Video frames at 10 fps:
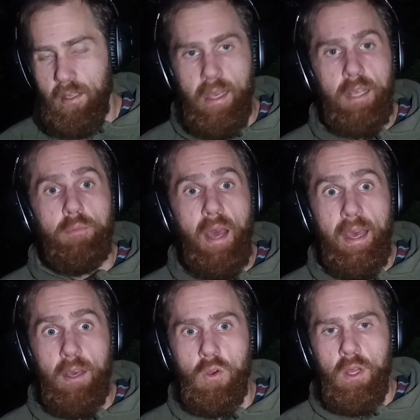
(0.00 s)
getting
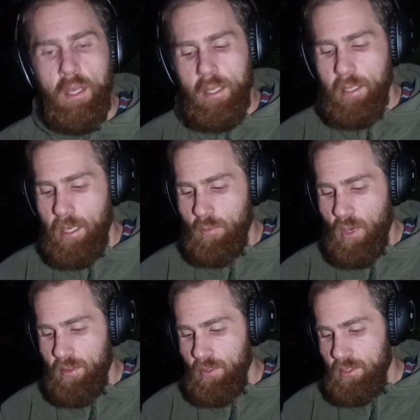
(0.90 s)
pale, getting
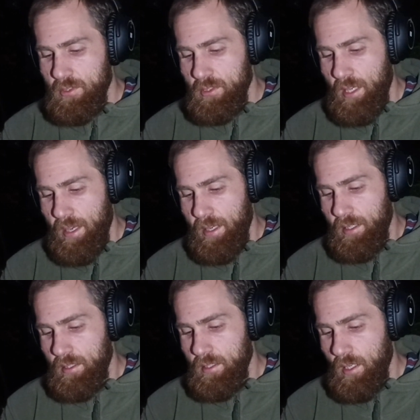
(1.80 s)
breathless.
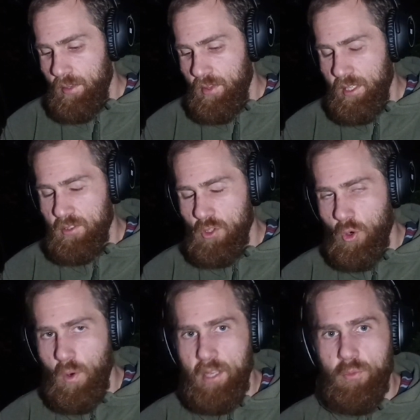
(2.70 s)
And I think it's
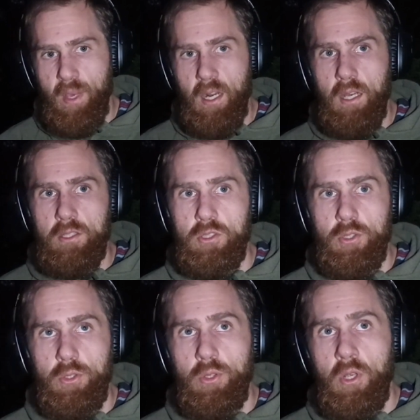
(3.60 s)
always better
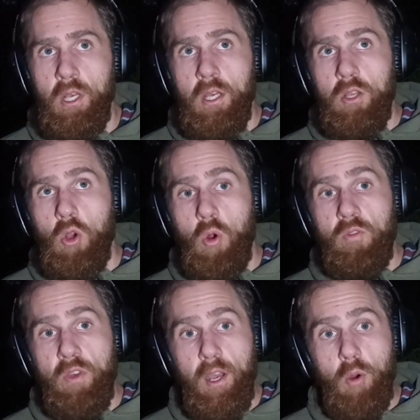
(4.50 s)
to call
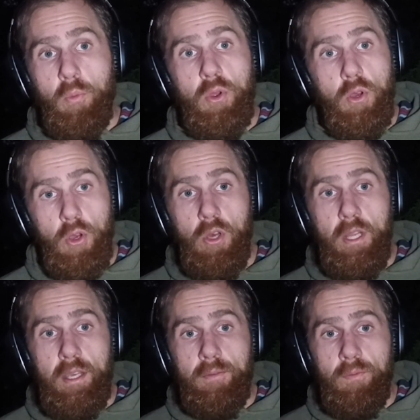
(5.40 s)
for help early